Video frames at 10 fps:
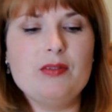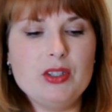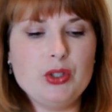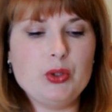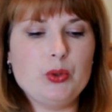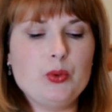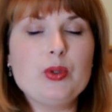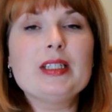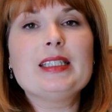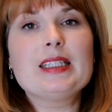giving
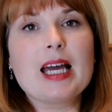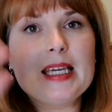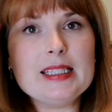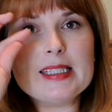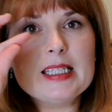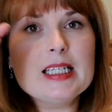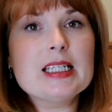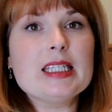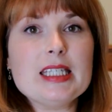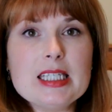you nice
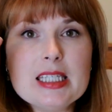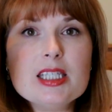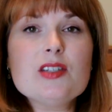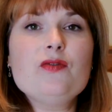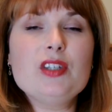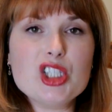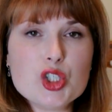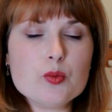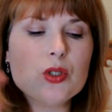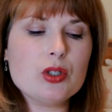
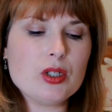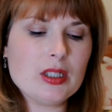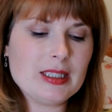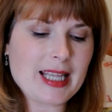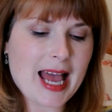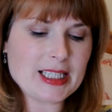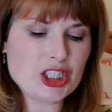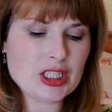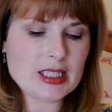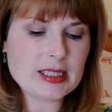individual
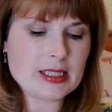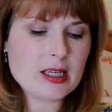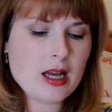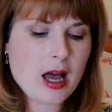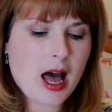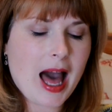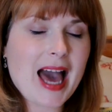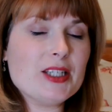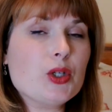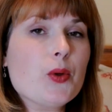lashes.
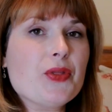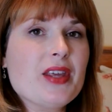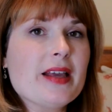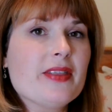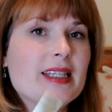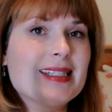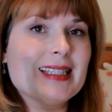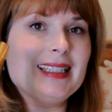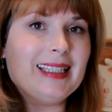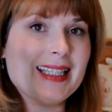I don't think
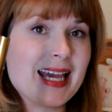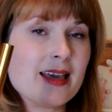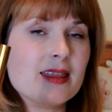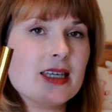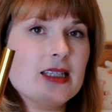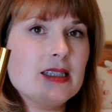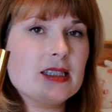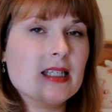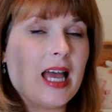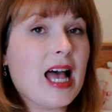this
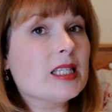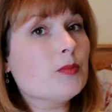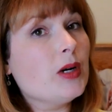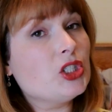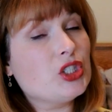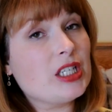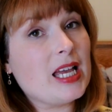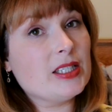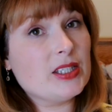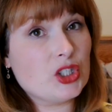lengthens as much
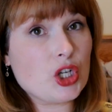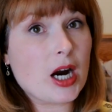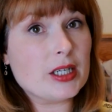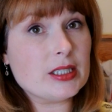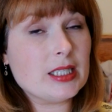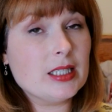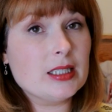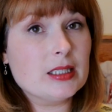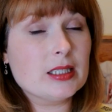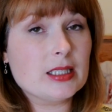as the Tarte
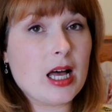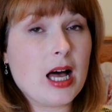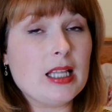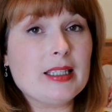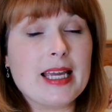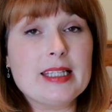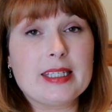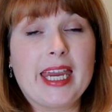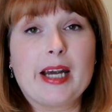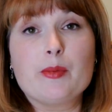uh,
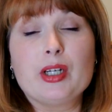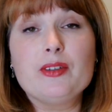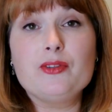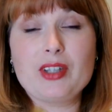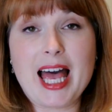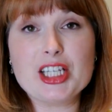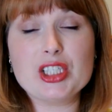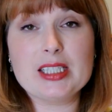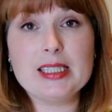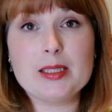Lights Camera
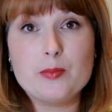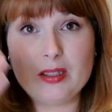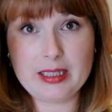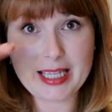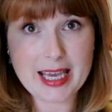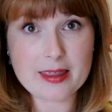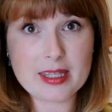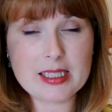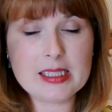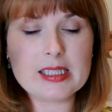Lashes
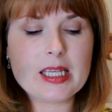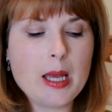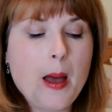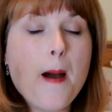lengthens,